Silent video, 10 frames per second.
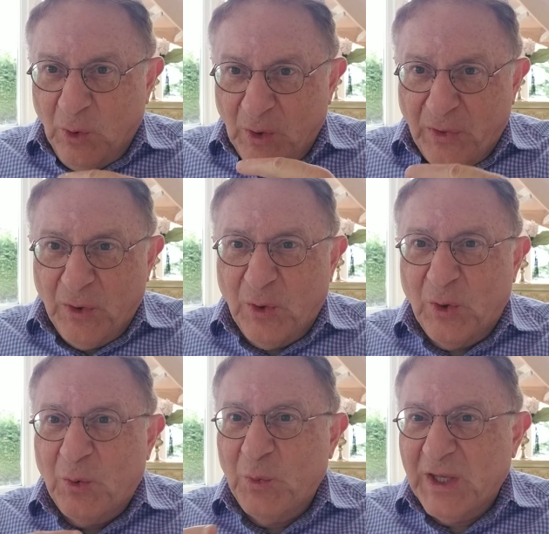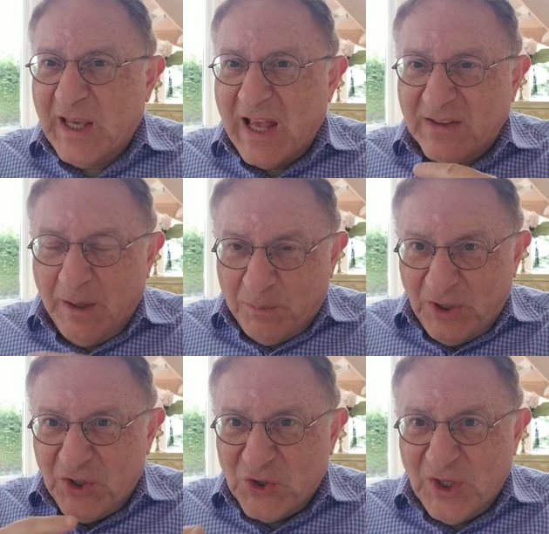although we can't
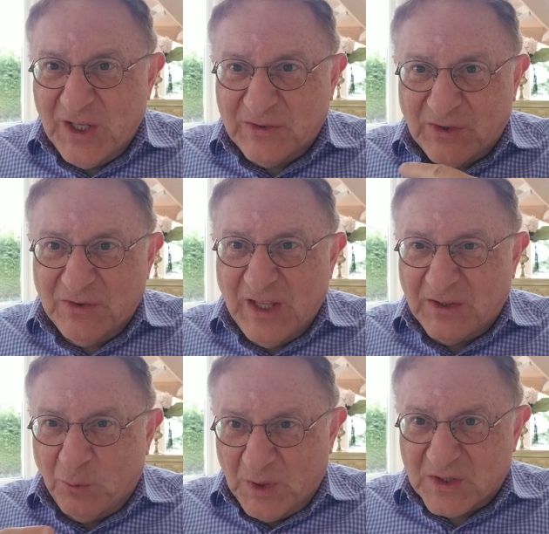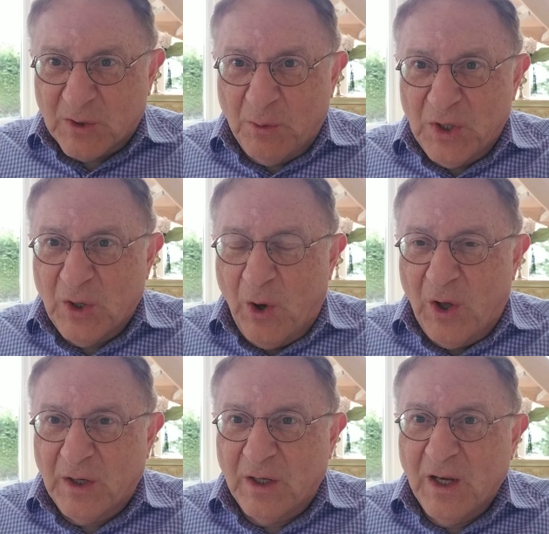appreciate that what's going
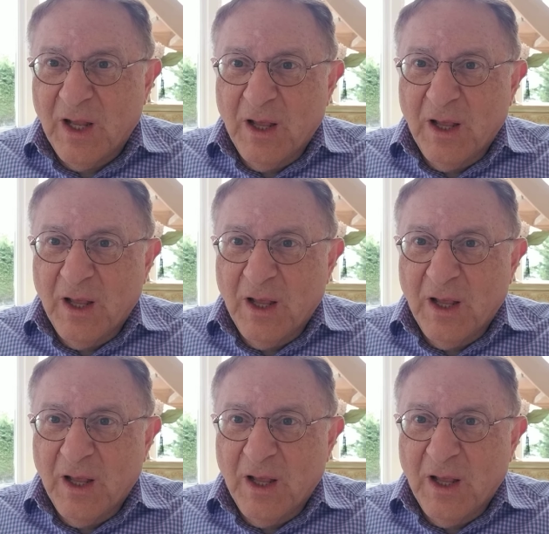on